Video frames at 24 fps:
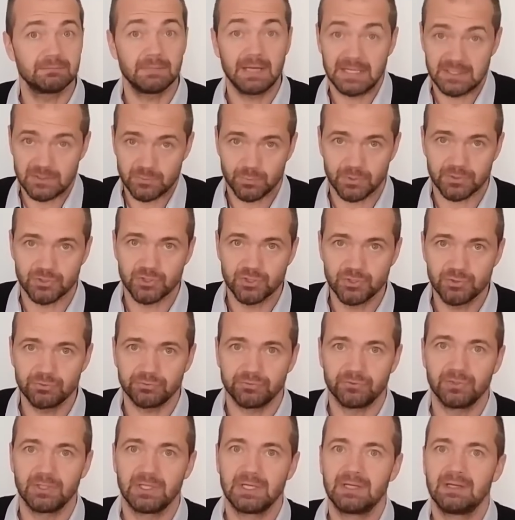as one
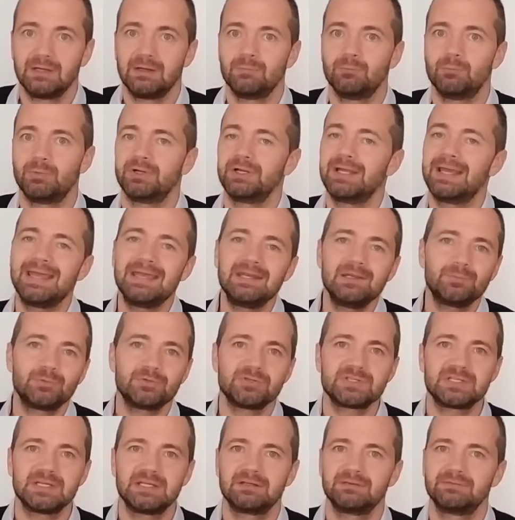should, but
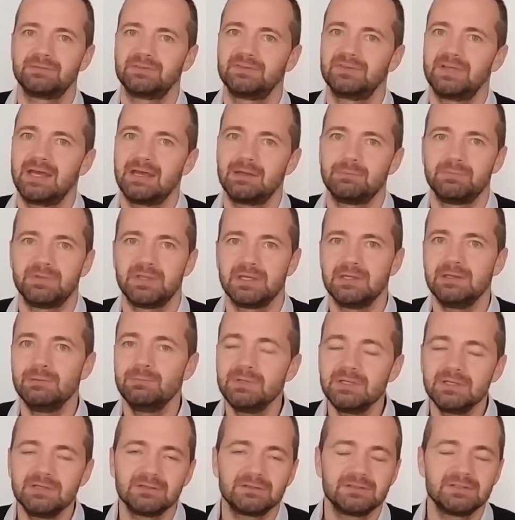80% of the time they
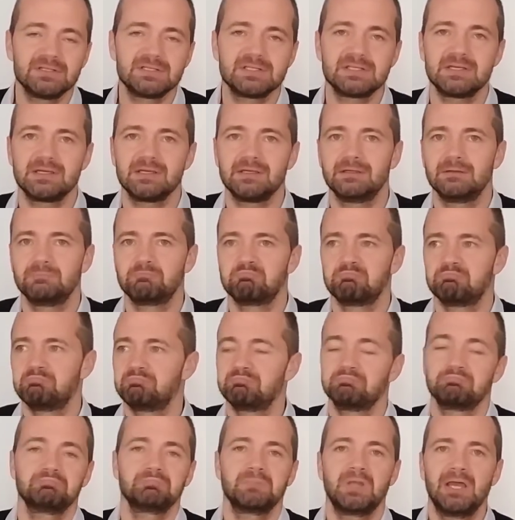immediately say,
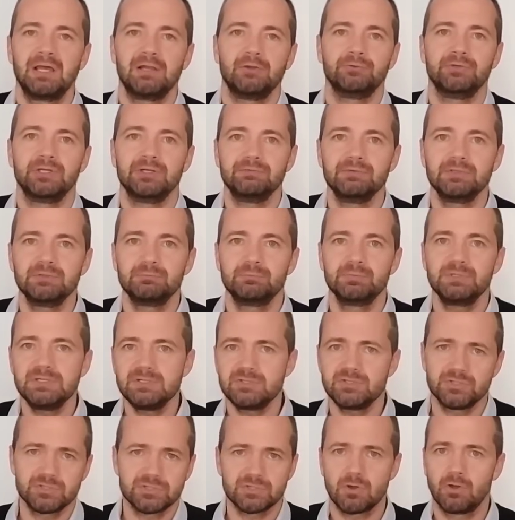"Hello, David, please
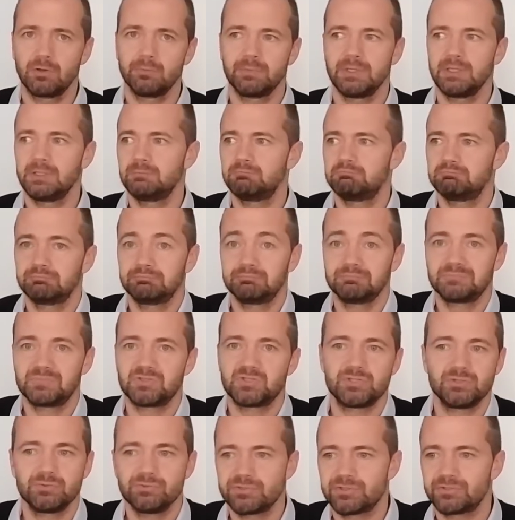just call me
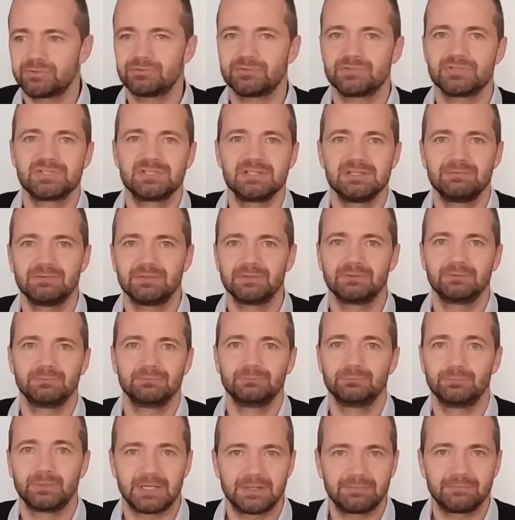Susan or Stephen or
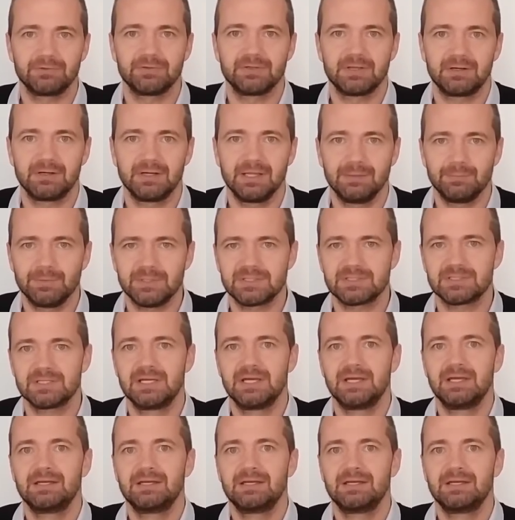whatever their name is."